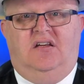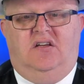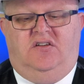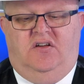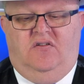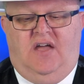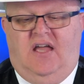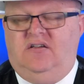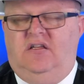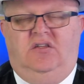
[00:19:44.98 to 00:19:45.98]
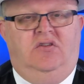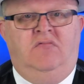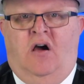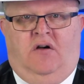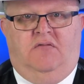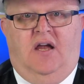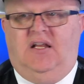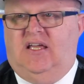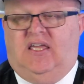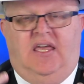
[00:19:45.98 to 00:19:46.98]
to do, and you know it,
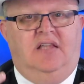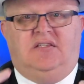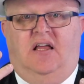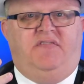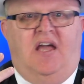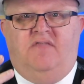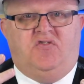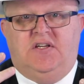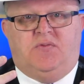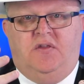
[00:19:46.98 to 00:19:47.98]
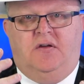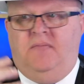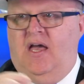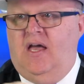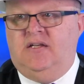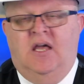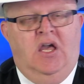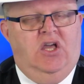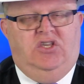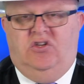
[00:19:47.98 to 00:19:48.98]
right? Like kids love to have drinks with them, and
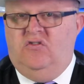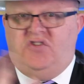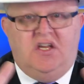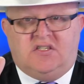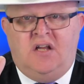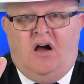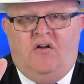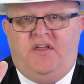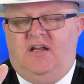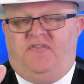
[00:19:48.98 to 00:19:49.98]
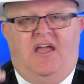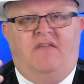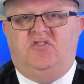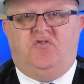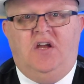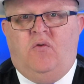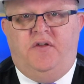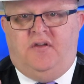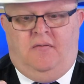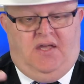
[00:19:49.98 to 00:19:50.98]
you just know that if they have a drink
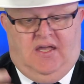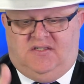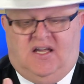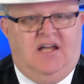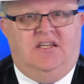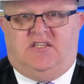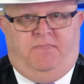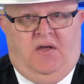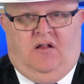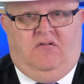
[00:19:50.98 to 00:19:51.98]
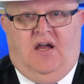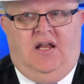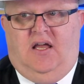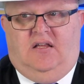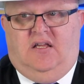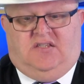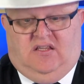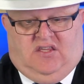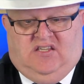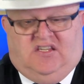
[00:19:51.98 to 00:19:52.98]
with them, it's gonna spill, right?
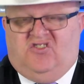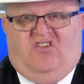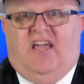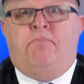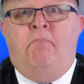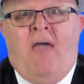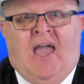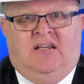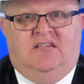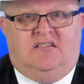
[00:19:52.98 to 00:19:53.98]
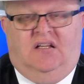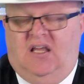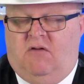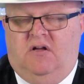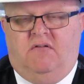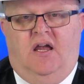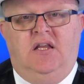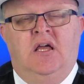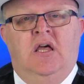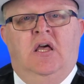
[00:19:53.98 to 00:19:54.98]
These things are like magnets to liquid,
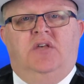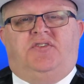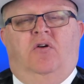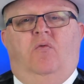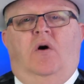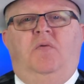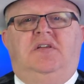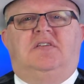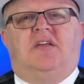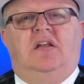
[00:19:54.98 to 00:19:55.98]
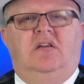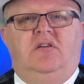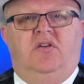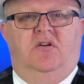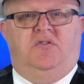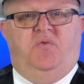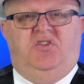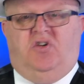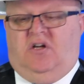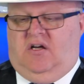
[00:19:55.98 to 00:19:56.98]
right? So what we decided to do is we
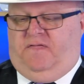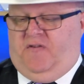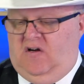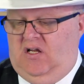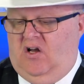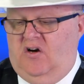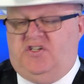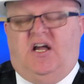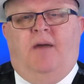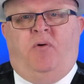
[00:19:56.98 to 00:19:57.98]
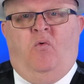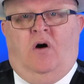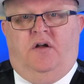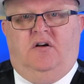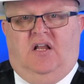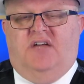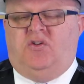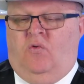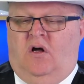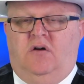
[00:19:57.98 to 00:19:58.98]
took a fairly large cup of water, glass
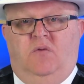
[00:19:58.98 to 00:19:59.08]
of water, and we